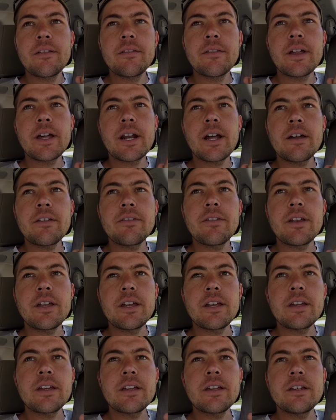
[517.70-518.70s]
that I
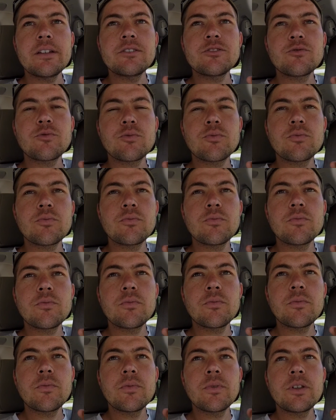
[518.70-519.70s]
think is,
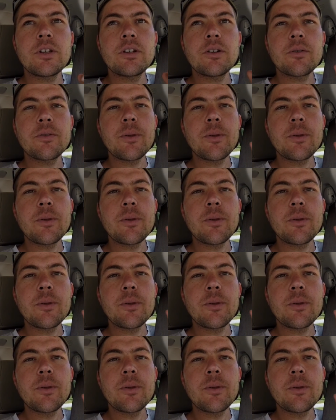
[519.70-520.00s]
you know,